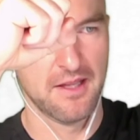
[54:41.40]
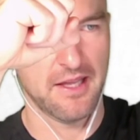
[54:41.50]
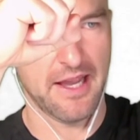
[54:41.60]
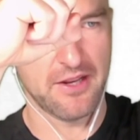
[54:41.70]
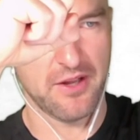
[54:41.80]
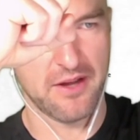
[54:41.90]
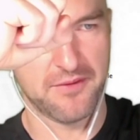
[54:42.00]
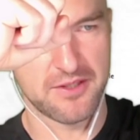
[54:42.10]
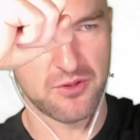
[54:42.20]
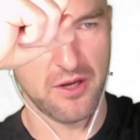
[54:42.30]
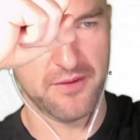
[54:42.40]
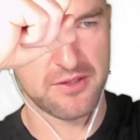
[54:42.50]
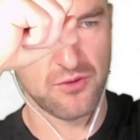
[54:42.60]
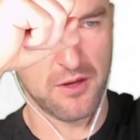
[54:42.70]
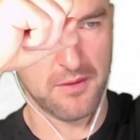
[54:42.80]
and you have a surface
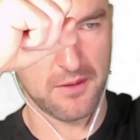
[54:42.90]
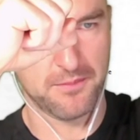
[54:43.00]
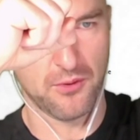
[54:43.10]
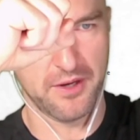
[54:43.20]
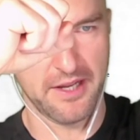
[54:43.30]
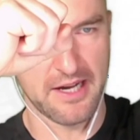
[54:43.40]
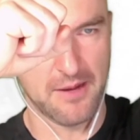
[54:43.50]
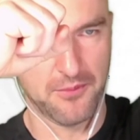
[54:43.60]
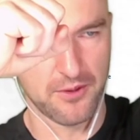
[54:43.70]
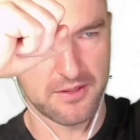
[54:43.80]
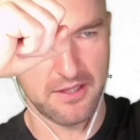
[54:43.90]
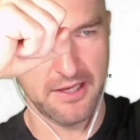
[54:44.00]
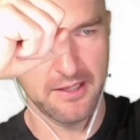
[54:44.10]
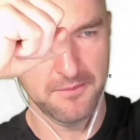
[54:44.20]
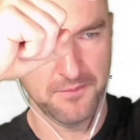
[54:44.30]
normal pointing upwards
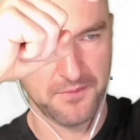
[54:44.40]
here,